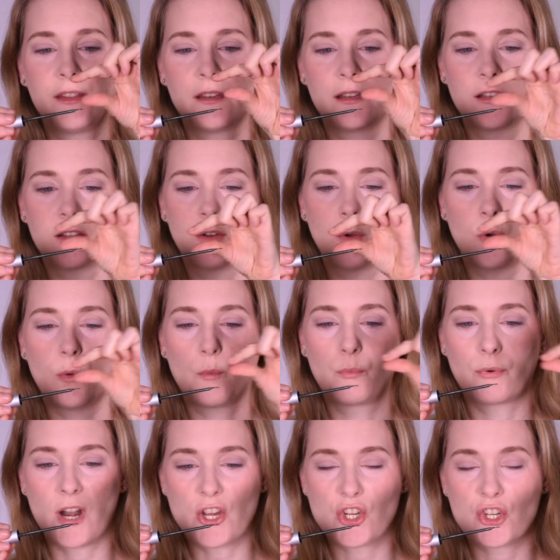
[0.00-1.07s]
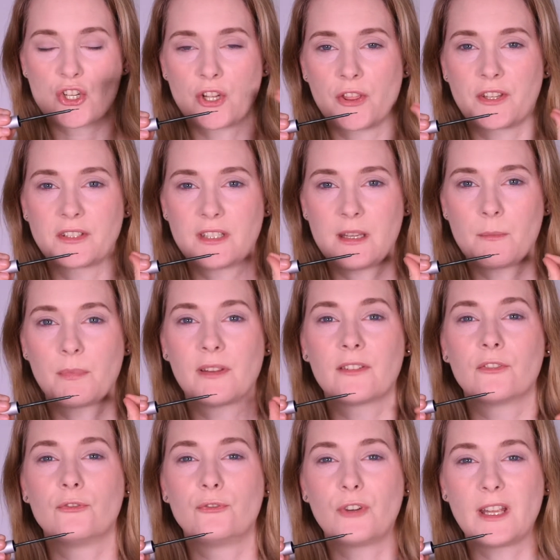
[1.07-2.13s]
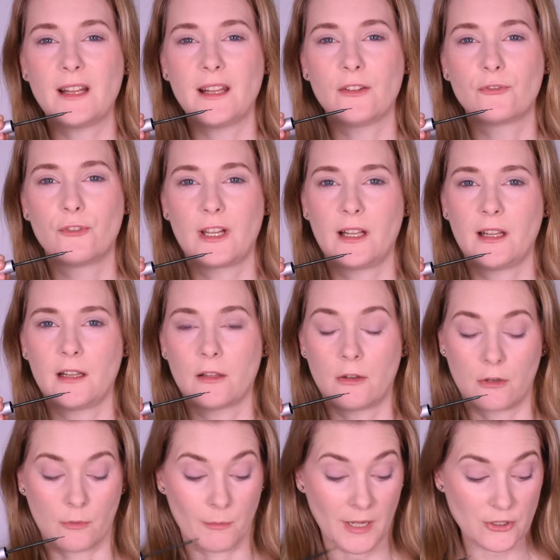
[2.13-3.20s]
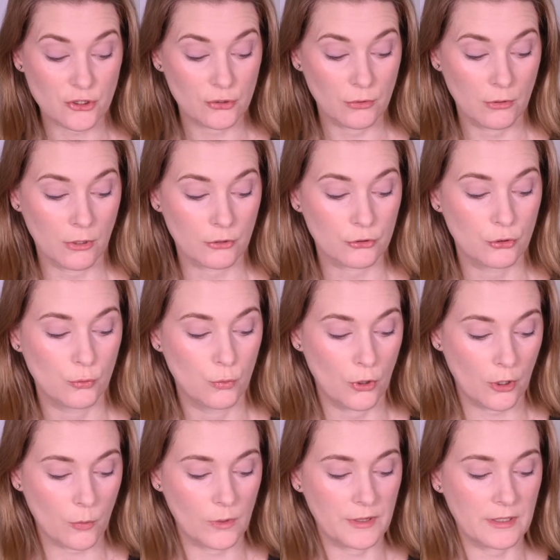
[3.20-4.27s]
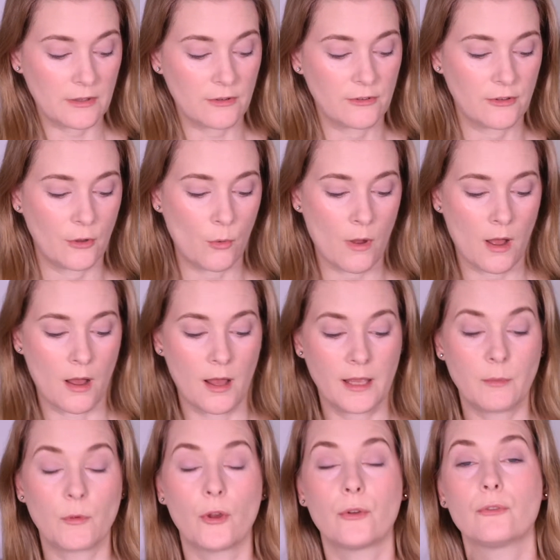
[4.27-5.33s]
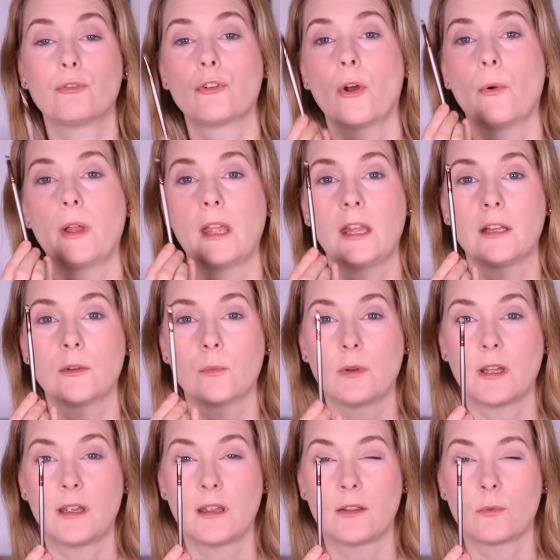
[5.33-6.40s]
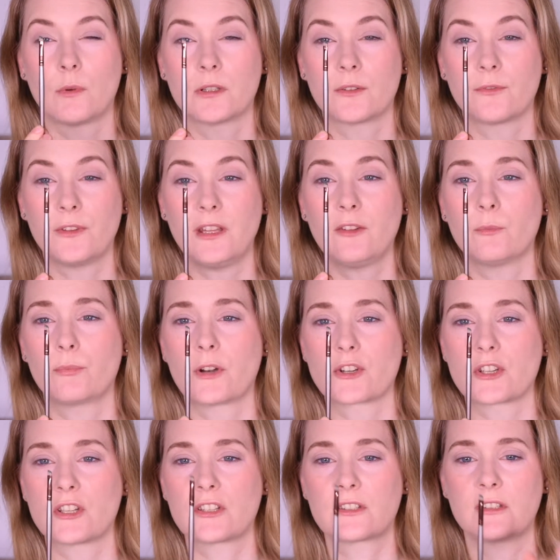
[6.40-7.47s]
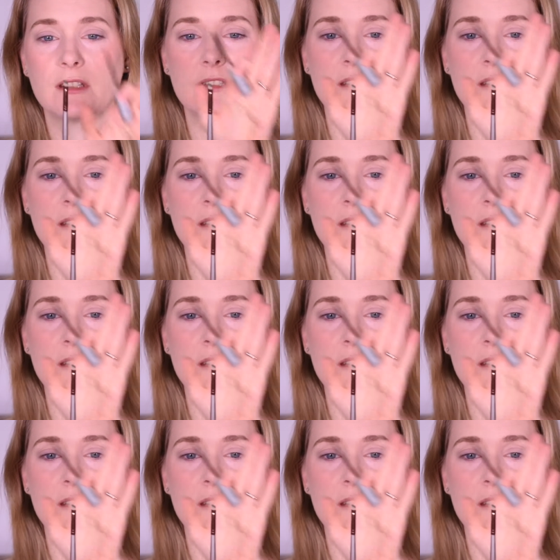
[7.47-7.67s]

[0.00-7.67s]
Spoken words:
the brush tip is really, really long, much too long to work with it. So I'm going to go in with one of these brushes.